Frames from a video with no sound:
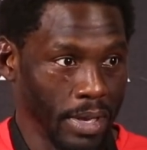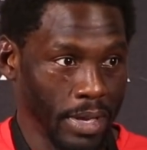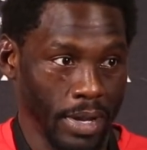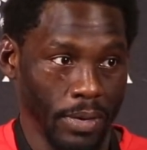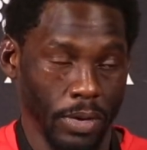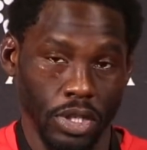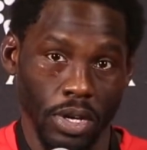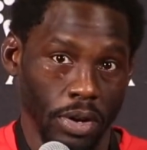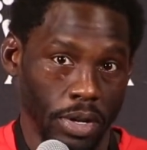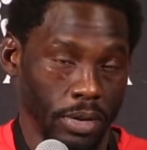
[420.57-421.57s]
You know, what you
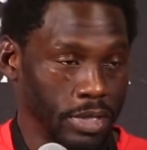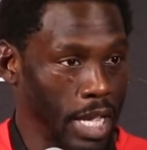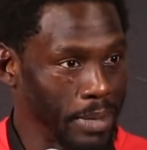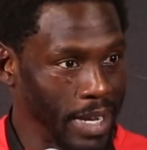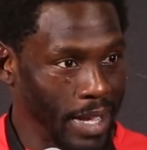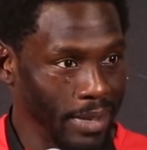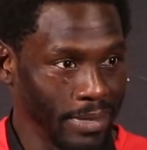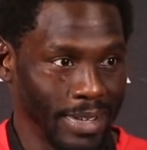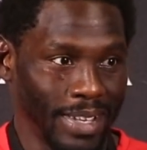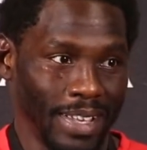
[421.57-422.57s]
going to do? Take me
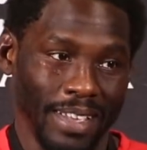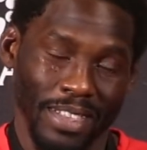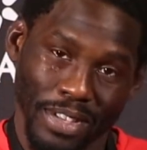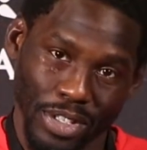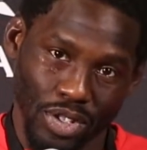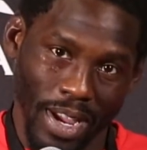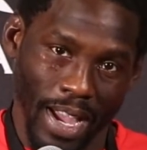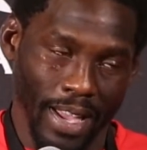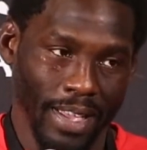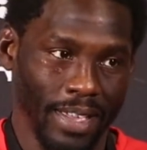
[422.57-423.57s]
down? You can
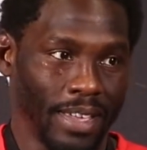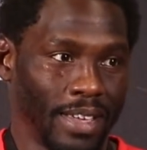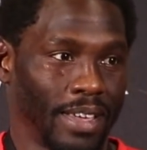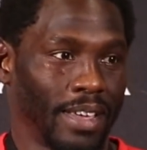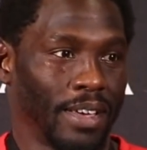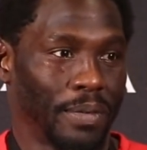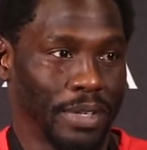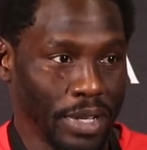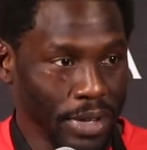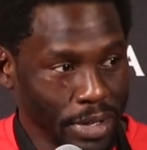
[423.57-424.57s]
try.
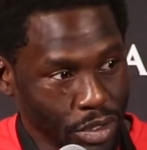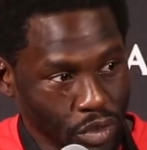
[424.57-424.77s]
What you going to do?